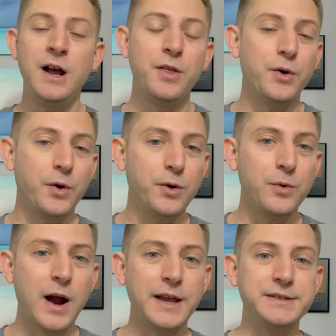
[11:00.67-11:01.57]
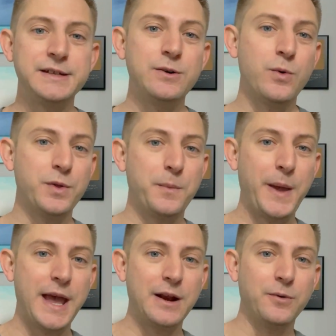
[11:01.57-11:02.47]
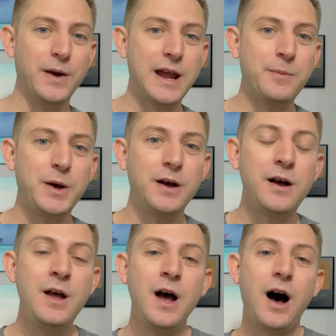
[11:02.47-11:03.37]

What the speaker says: the Horizon, or the Panorama.